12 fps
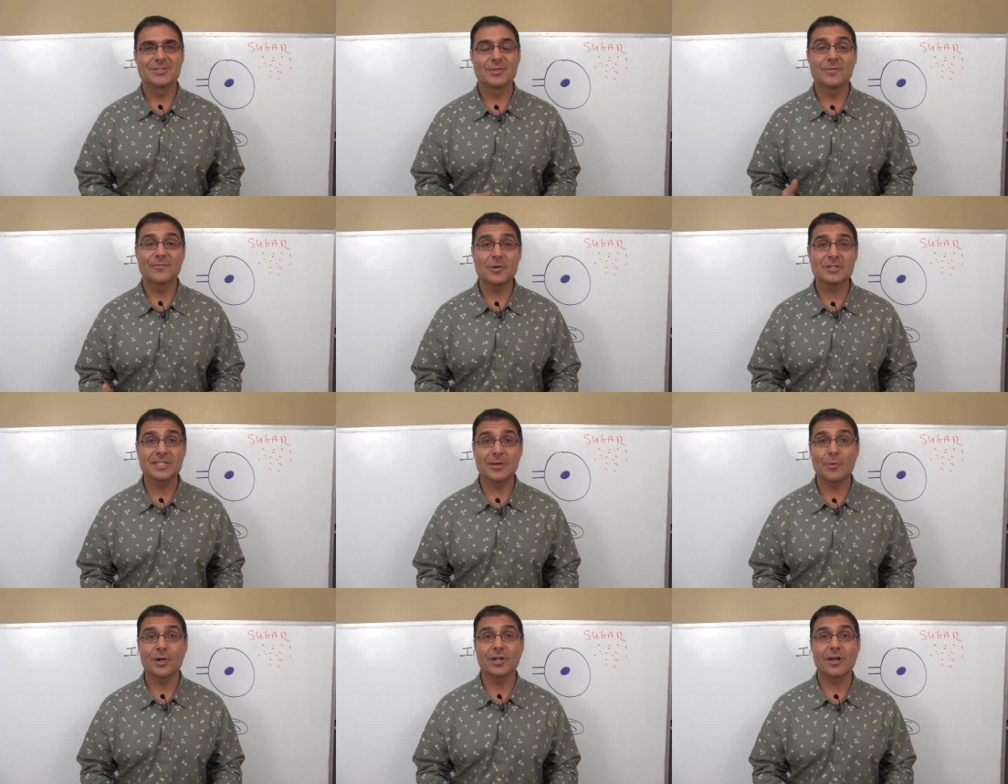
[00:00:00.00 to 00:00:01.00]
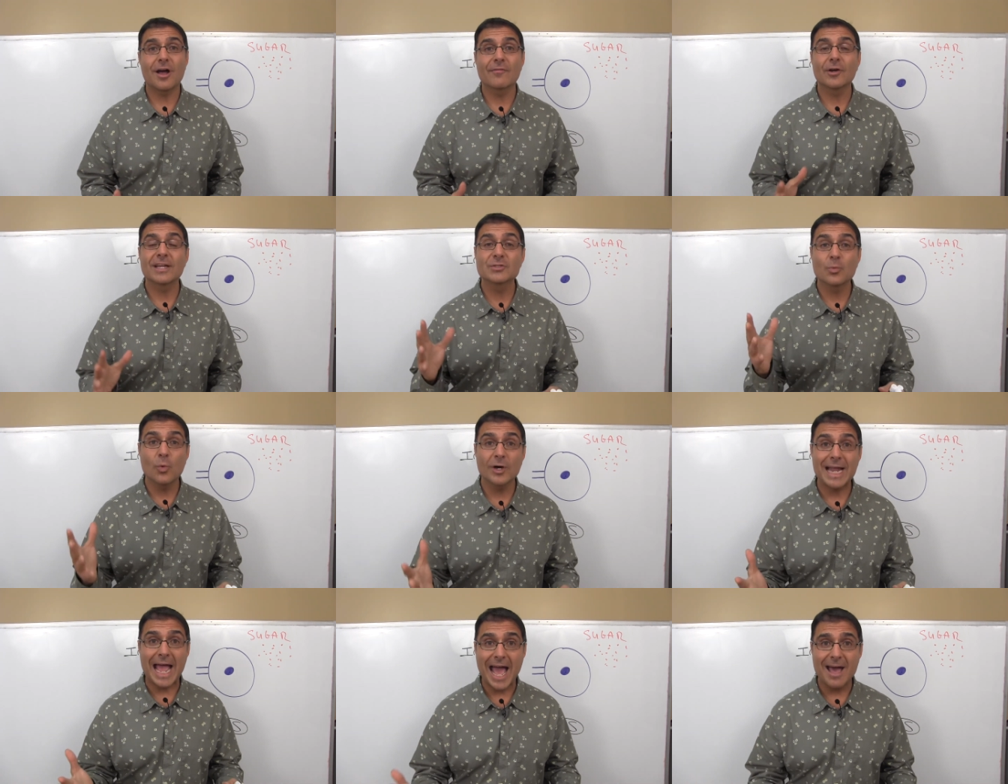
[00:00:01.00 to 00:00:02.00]
So the first thing we're going to cover is
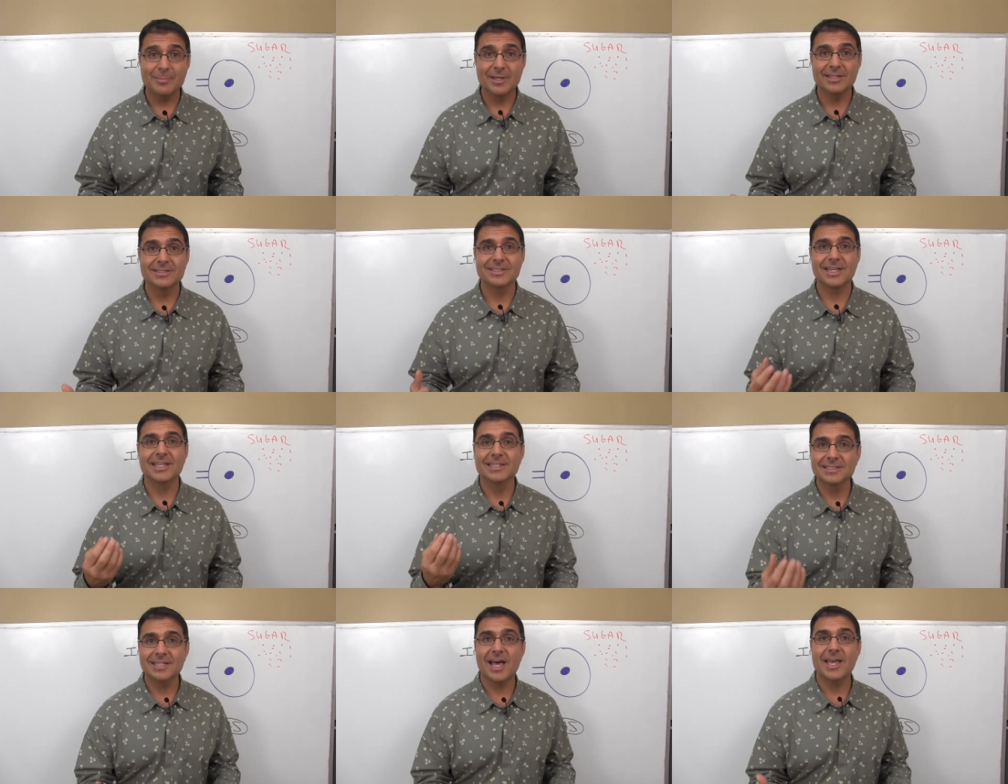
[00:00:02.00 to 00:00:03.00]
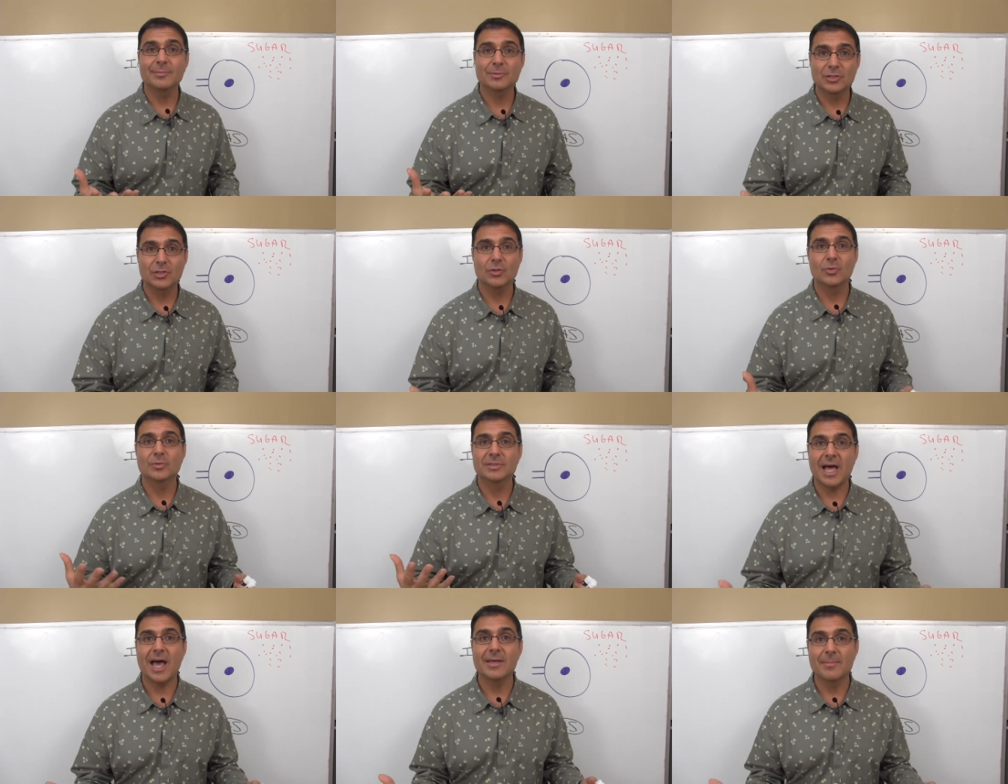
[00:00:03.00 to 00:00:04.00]
what happens in the type 2
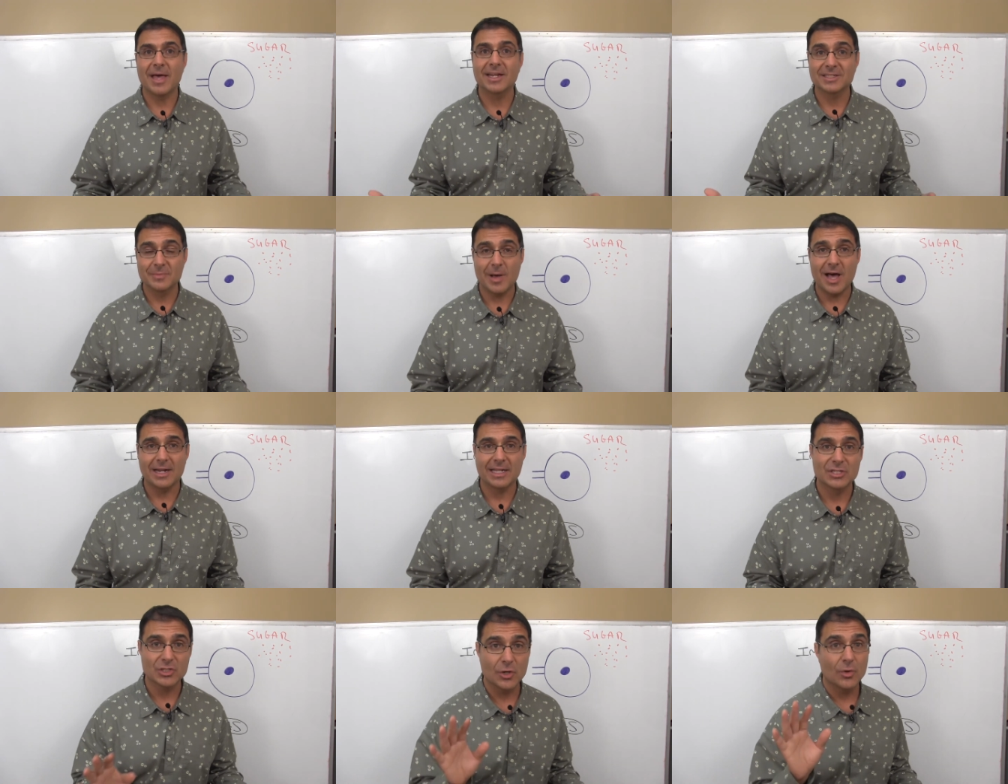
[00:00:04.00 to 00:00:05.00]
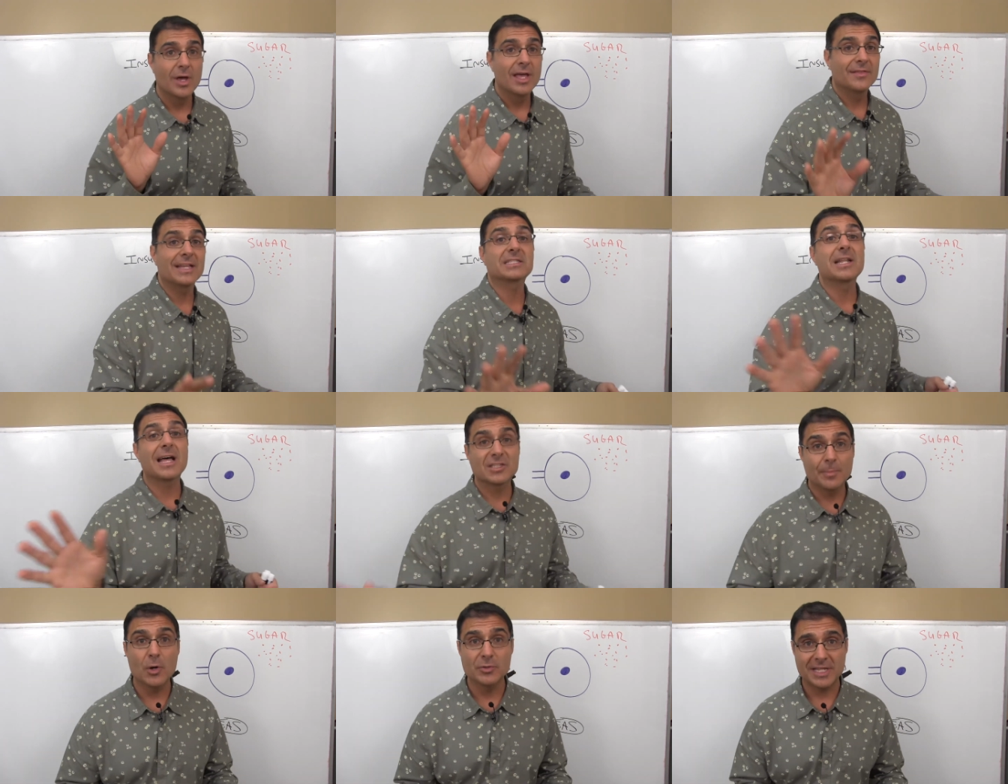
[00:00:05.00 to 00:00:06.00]
diabetic's body. So that's not
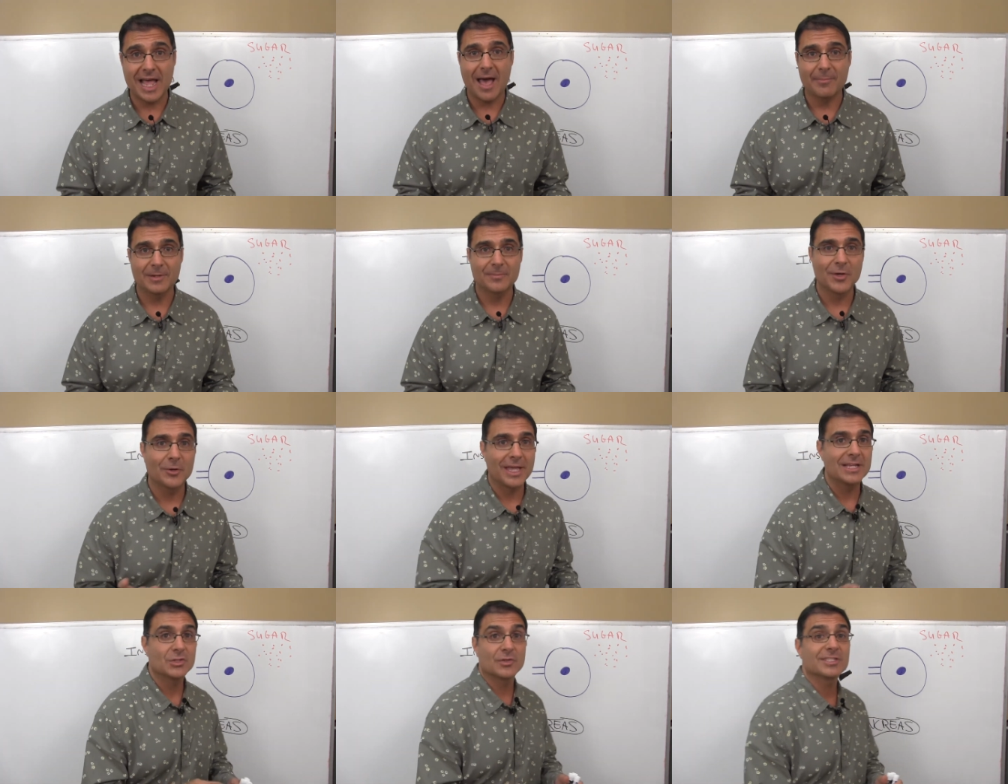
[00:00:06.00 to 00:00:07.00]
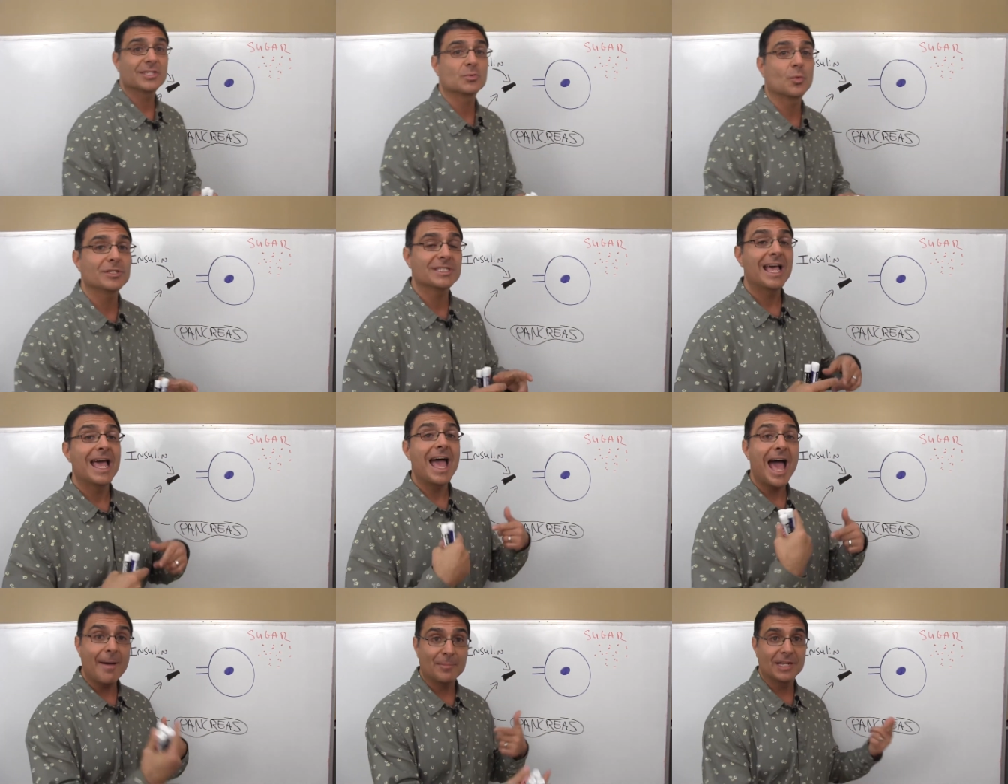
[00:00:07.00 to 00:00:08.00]
supposed to happen. Okay, so this is what's
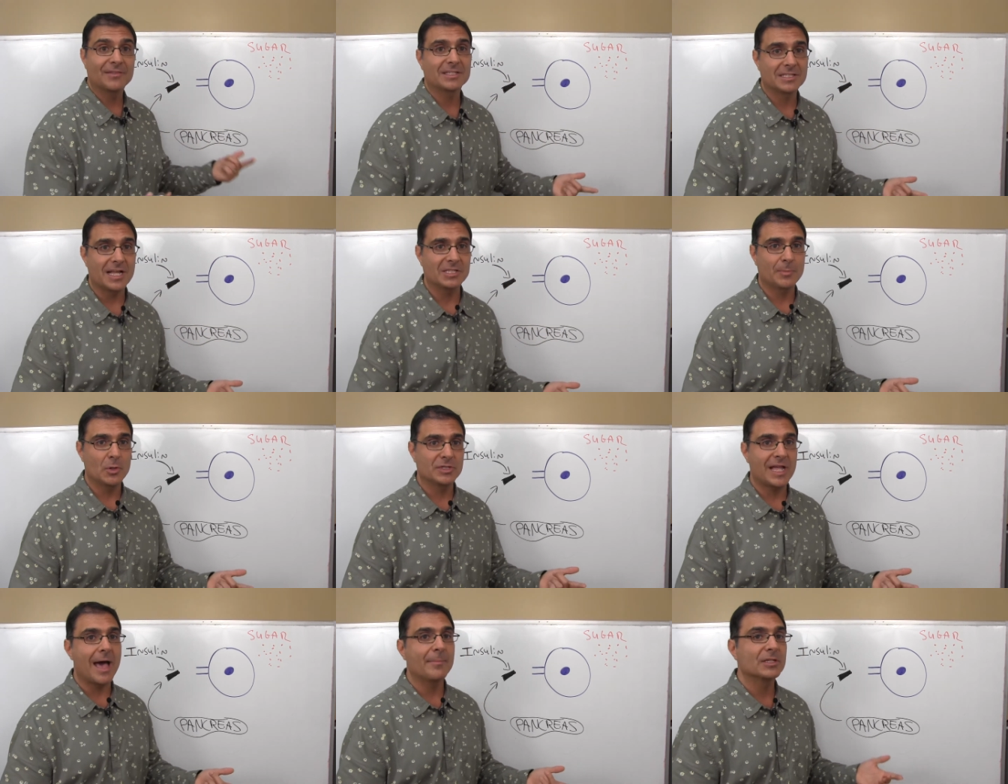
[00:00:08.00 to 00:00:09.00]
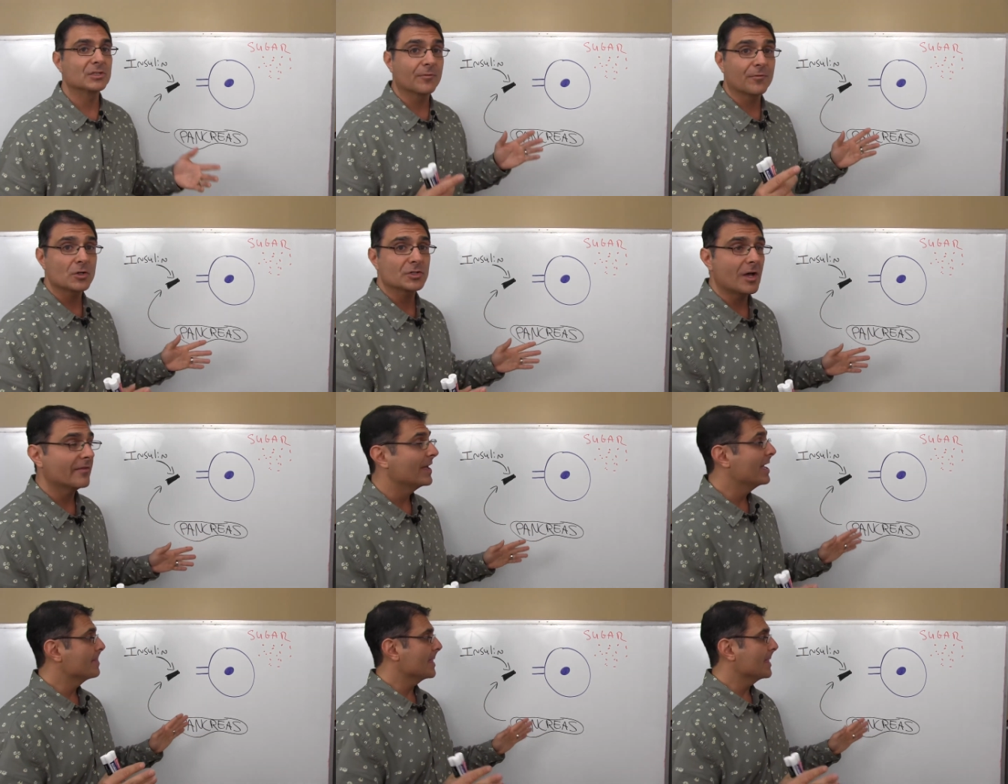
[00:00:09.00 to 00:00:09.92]
happening that's not supposed to happen. So first off,